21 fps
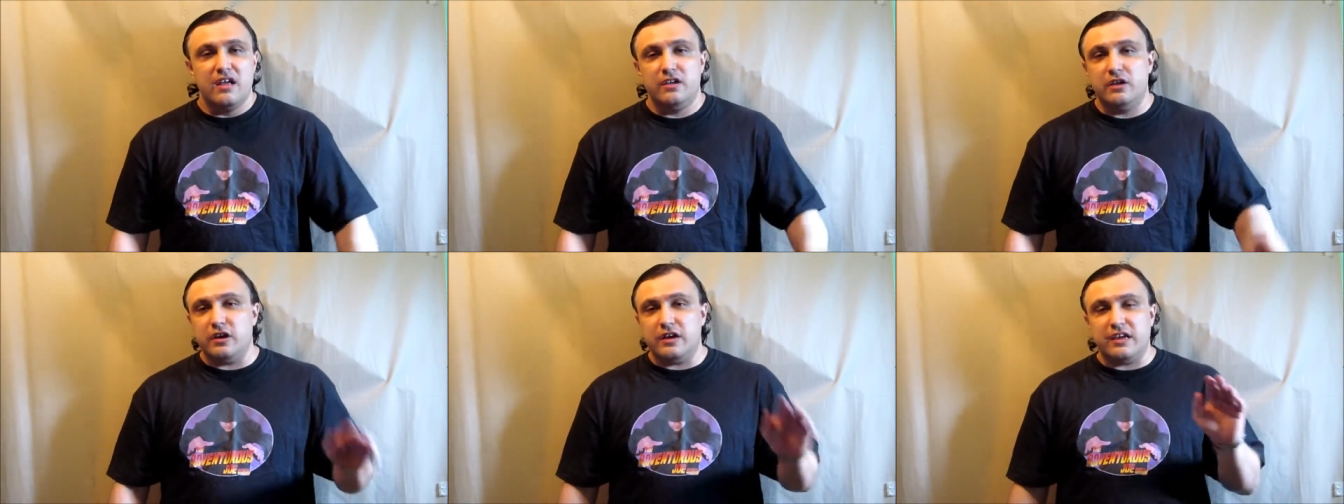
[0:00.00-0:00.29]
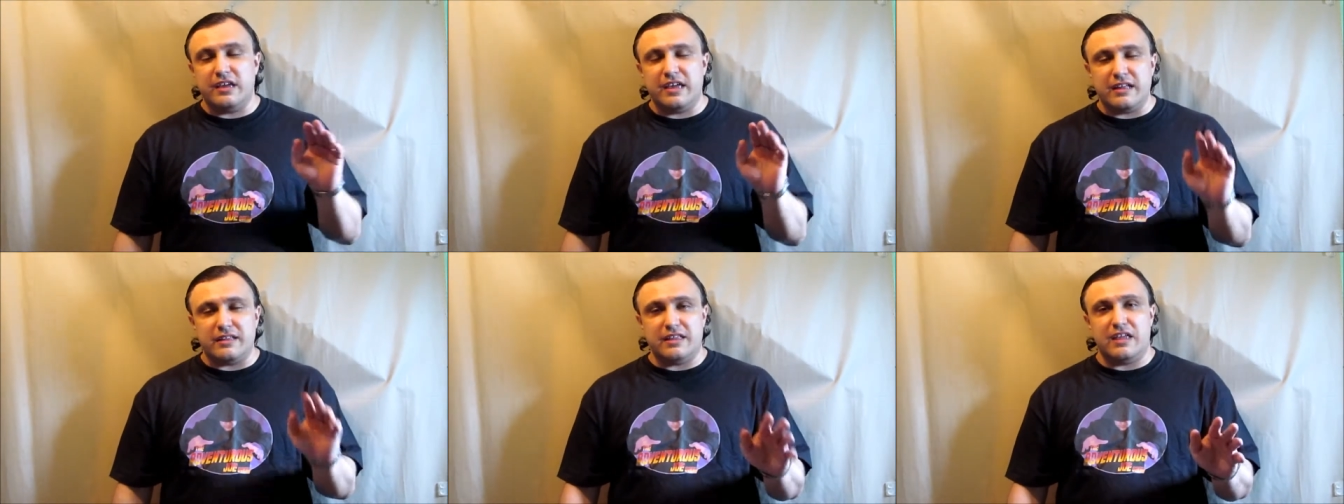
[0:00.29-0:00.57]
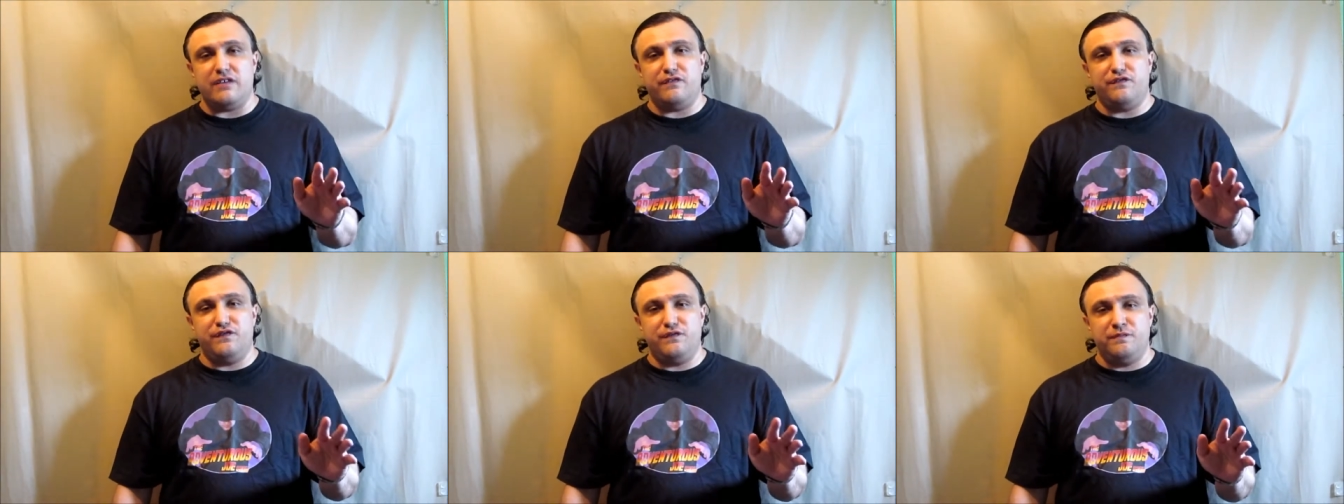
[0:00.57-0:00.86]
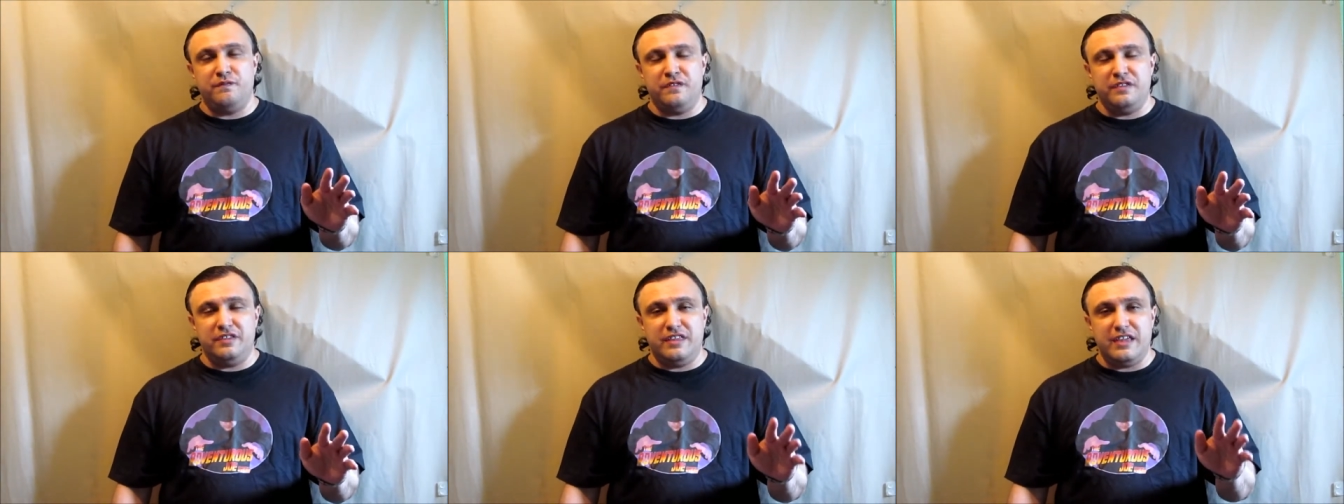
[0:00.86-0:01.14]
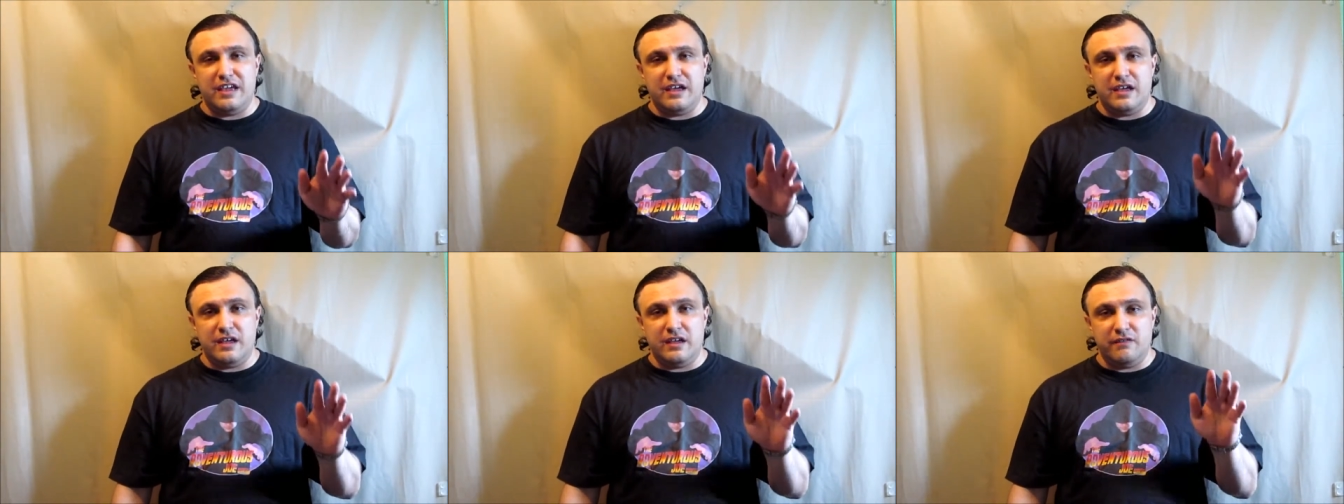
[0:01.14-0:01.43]
You can get the
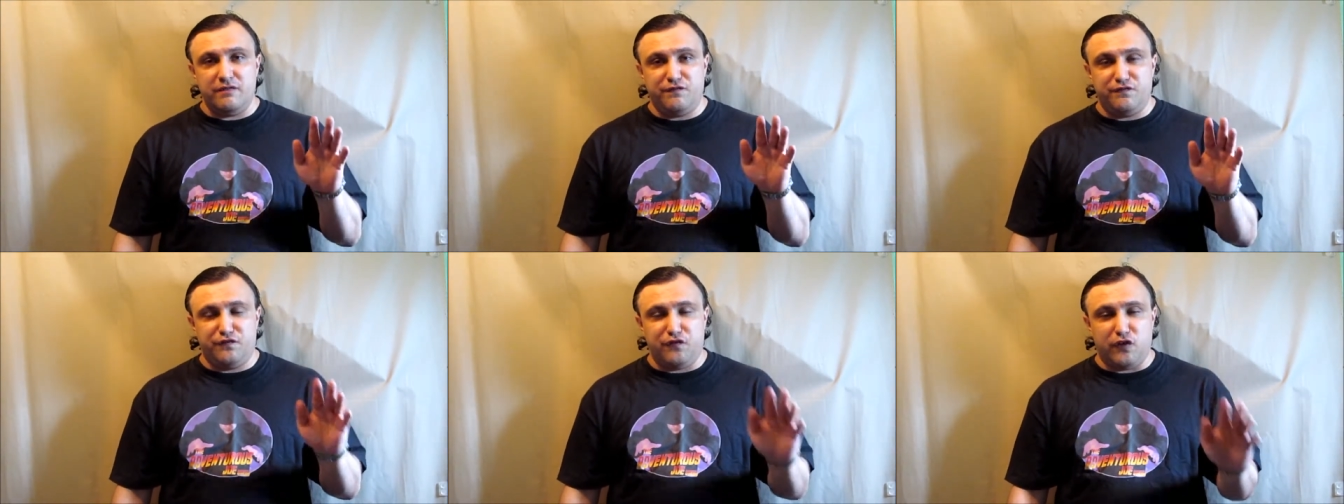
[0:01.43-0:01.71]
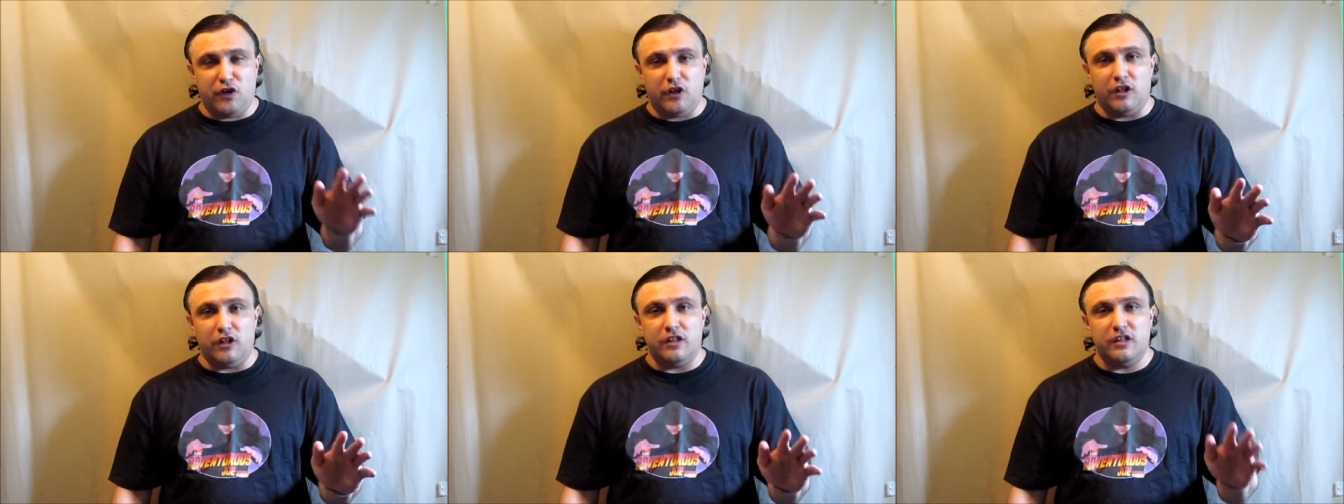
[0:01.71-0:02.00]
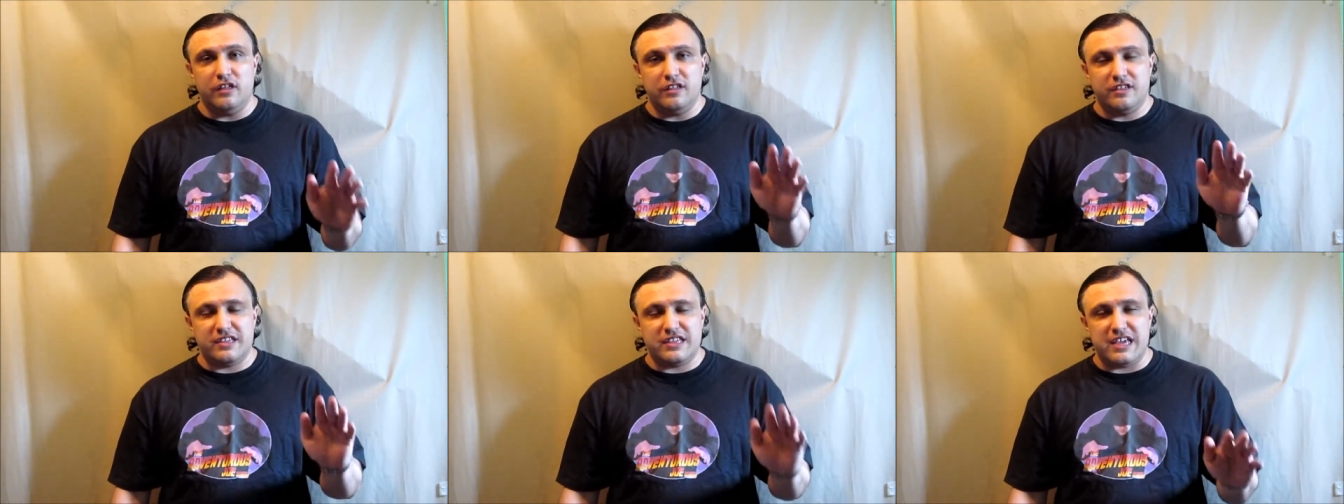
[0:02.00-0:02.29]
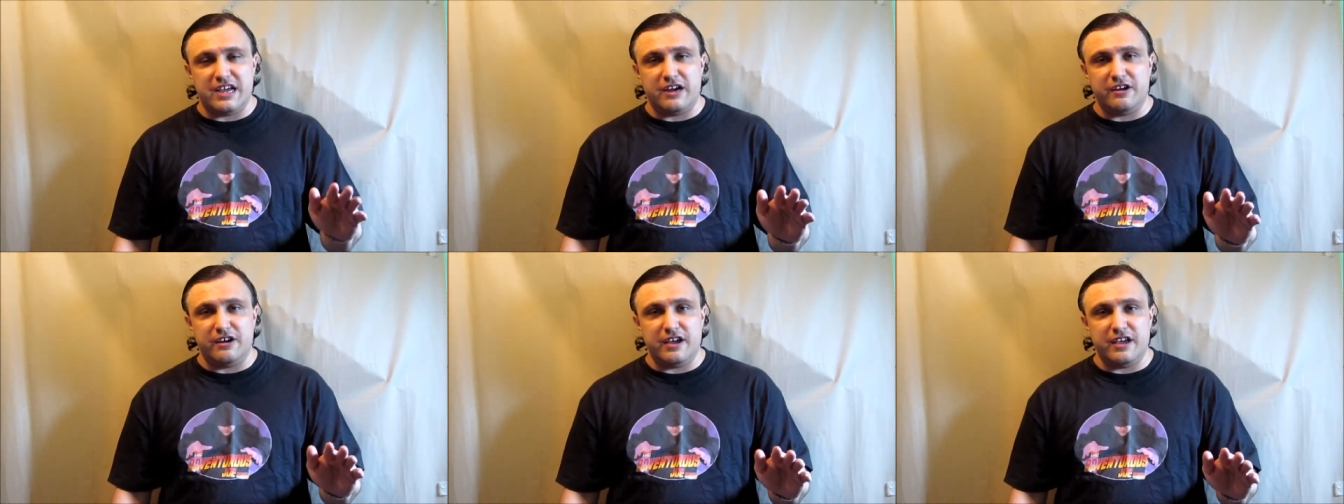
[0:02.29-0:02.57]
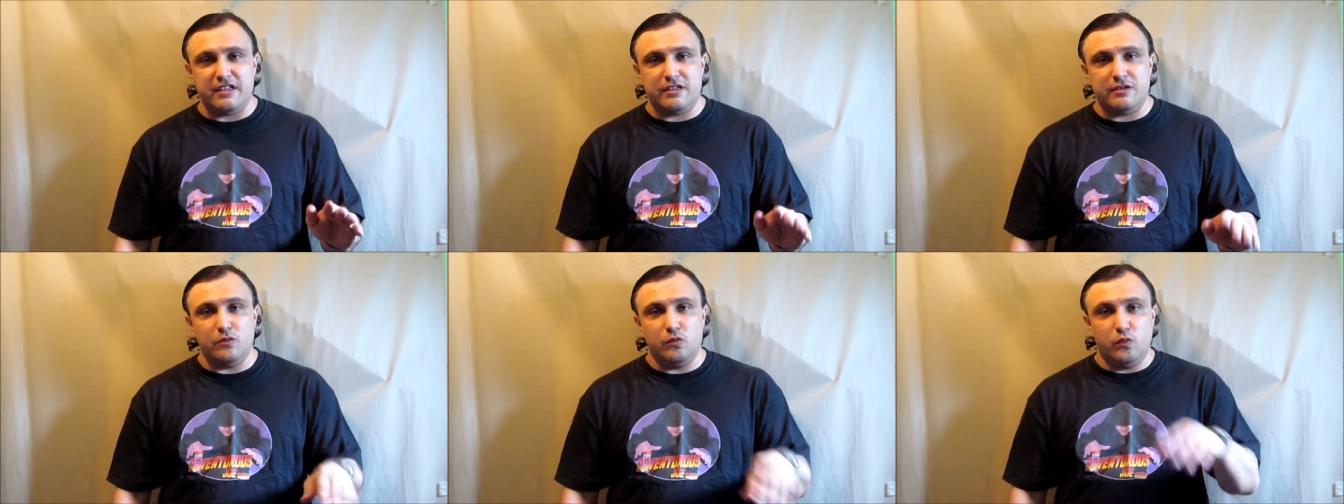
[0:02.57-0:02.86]
full
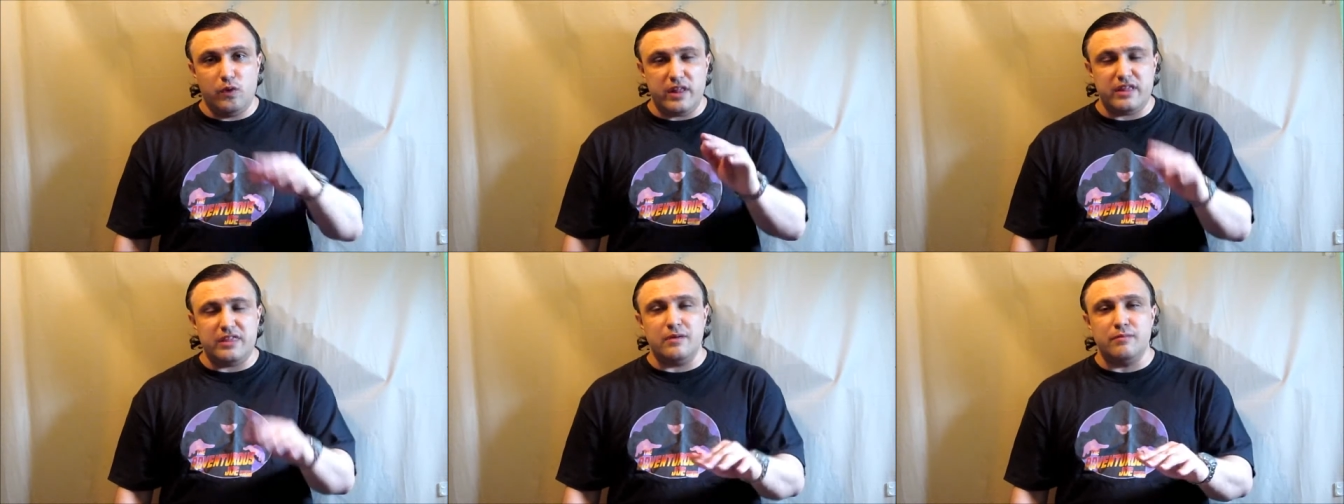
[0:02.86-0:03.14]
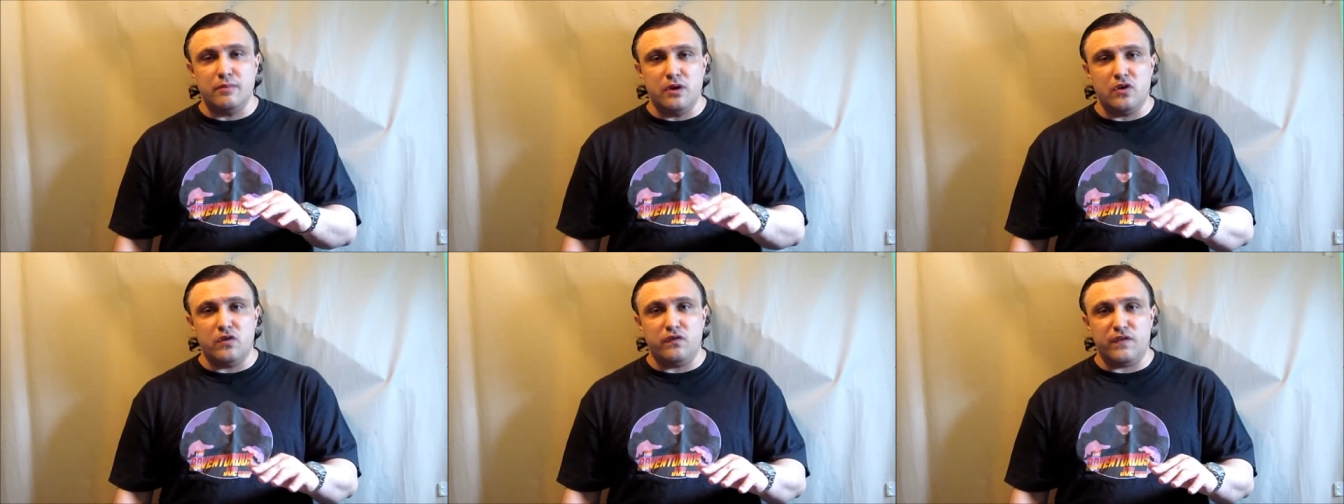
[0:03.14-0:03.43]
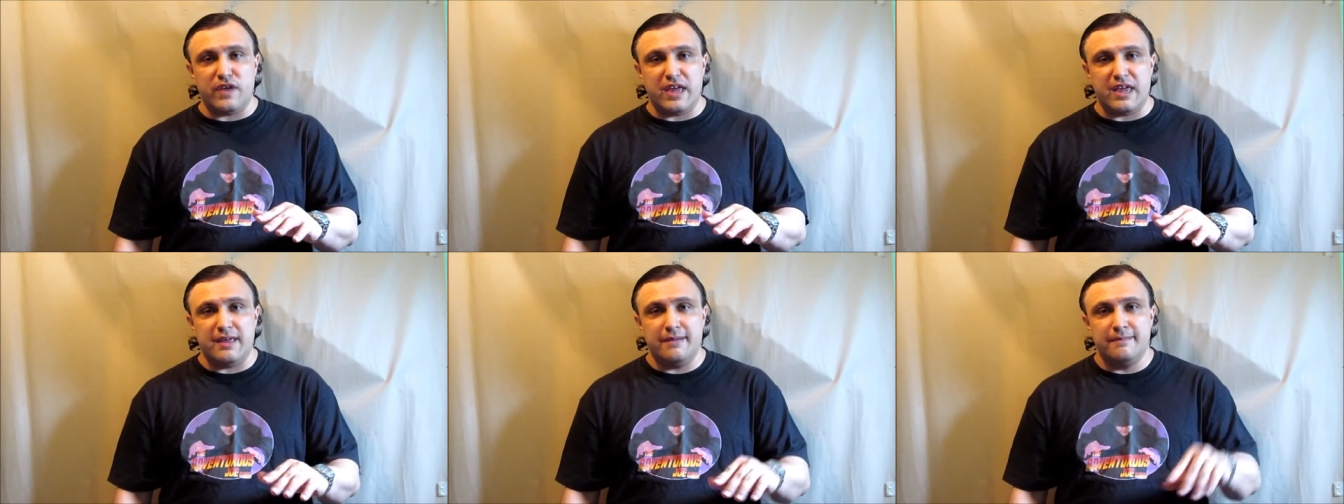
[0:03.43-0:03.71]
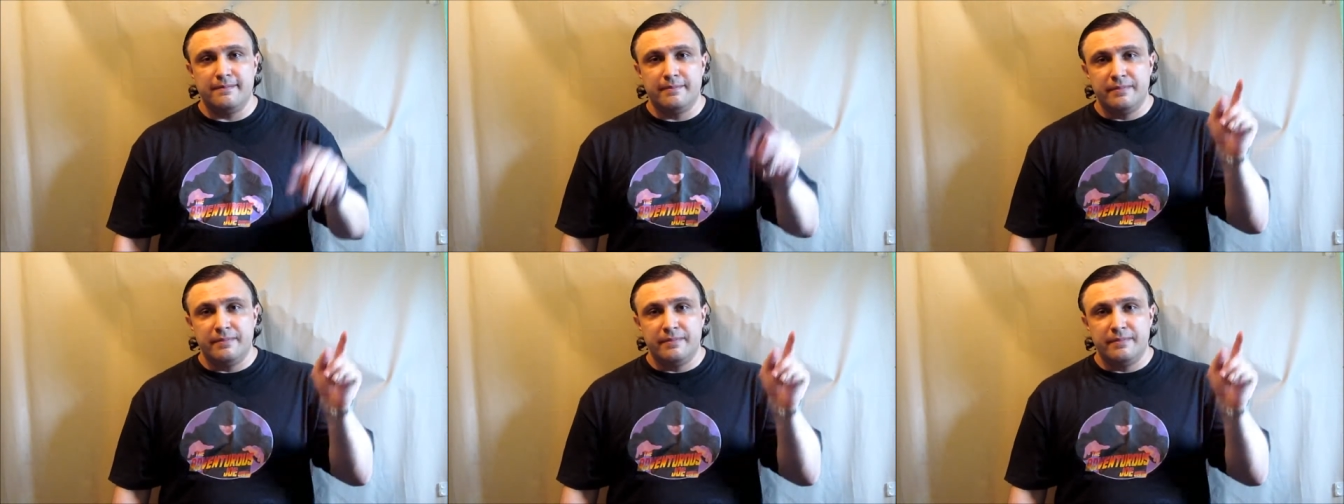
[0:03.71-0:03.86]
series with the movie